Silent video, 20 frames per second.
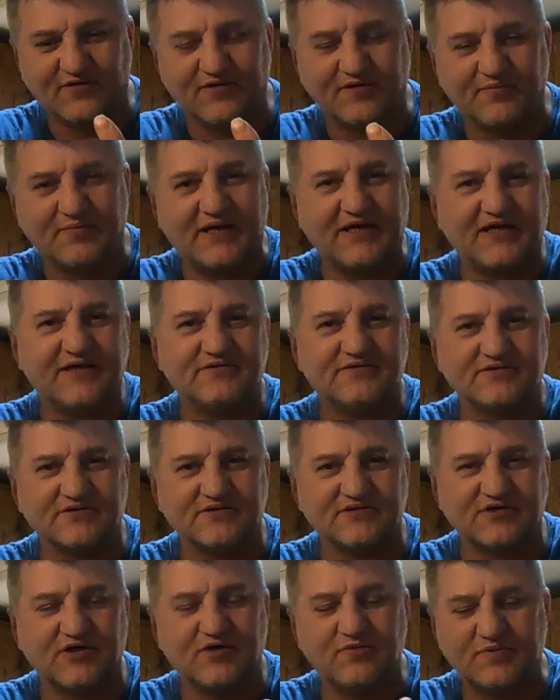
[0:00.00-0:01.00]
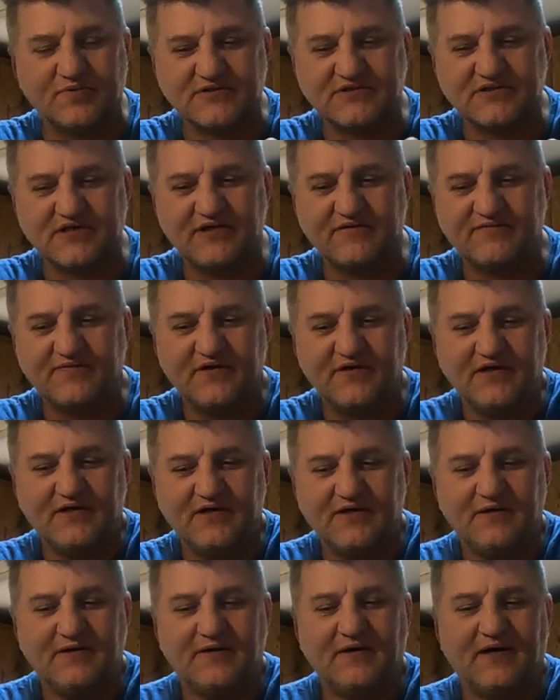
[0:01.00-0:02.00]
know, in the beans, the soup and stuff.
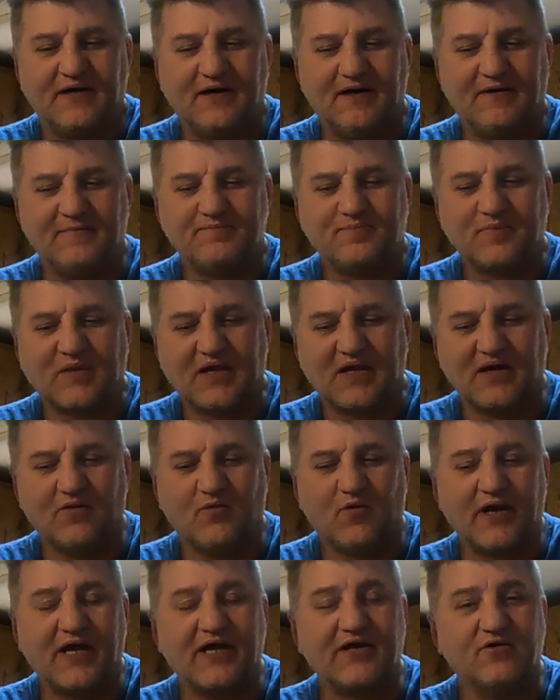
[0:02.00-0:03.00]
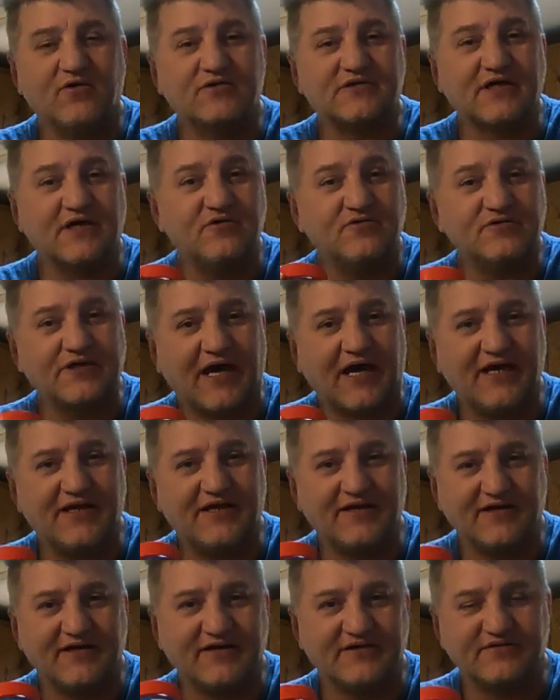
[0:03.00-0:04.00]
Um, and what I do is I use
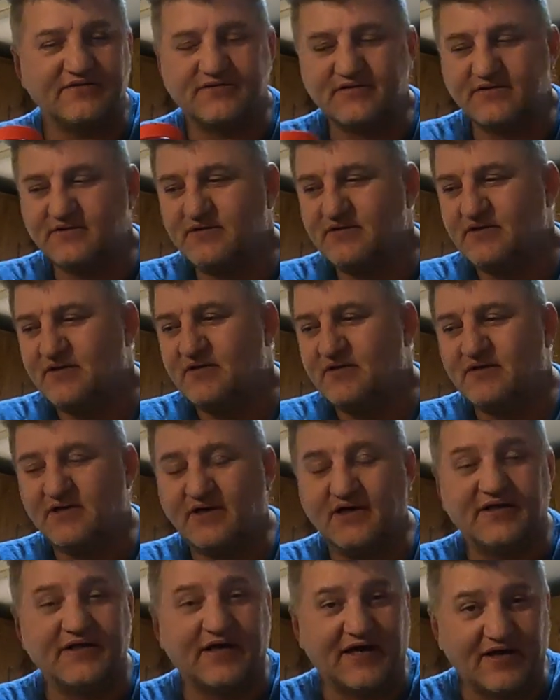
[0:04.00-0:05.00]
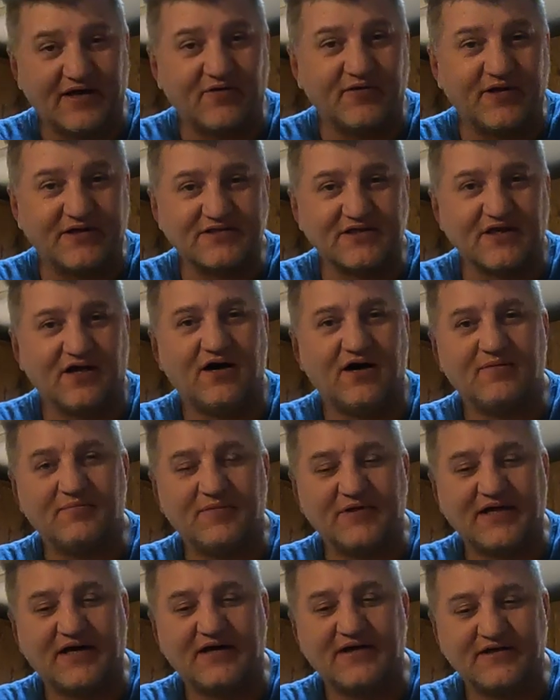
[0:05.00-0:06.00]
eight of these. Uh, I know that's a lot,
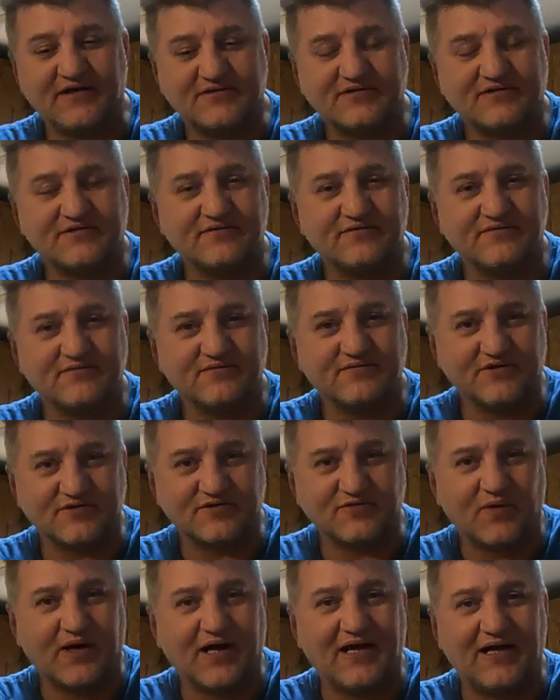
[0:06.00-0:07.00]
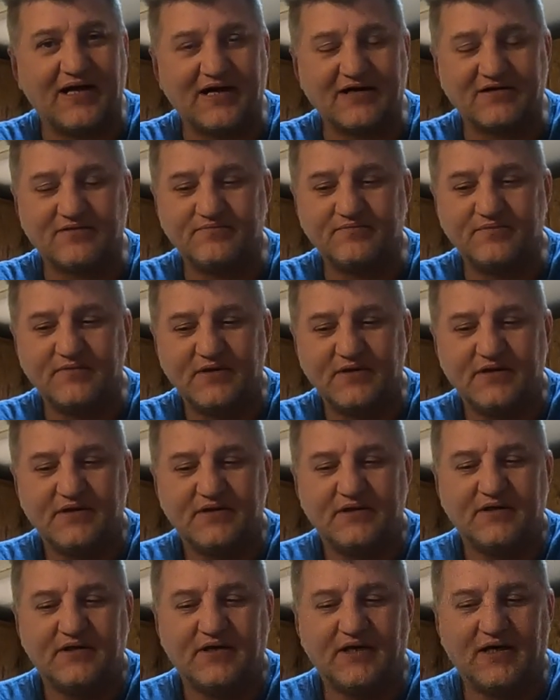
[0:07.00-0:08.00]
but that, that's that's the way I like them.
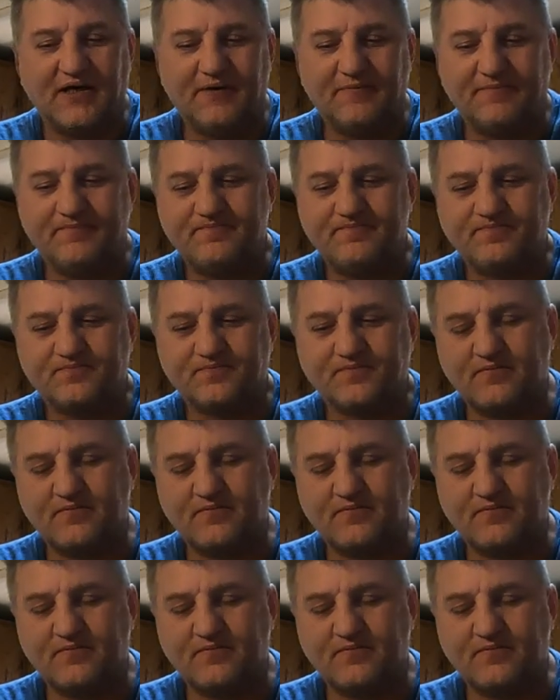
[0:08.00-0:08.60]
Um,